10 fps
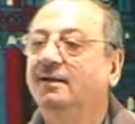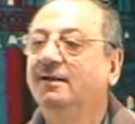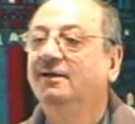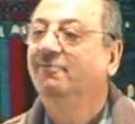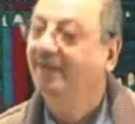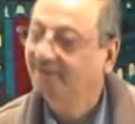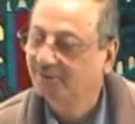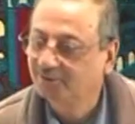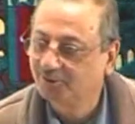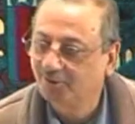when did
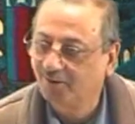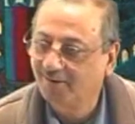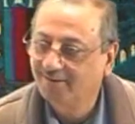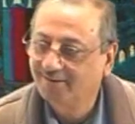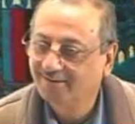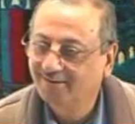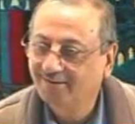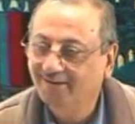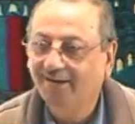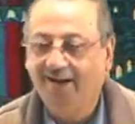you go?
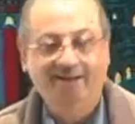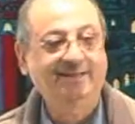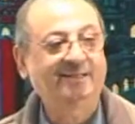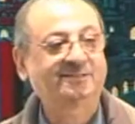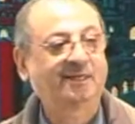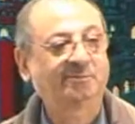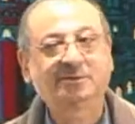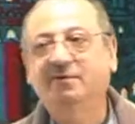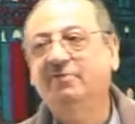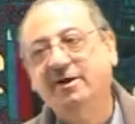Aina zahabta,
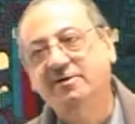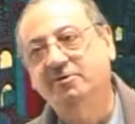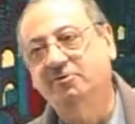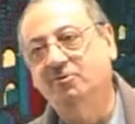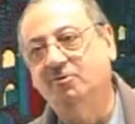where did you go?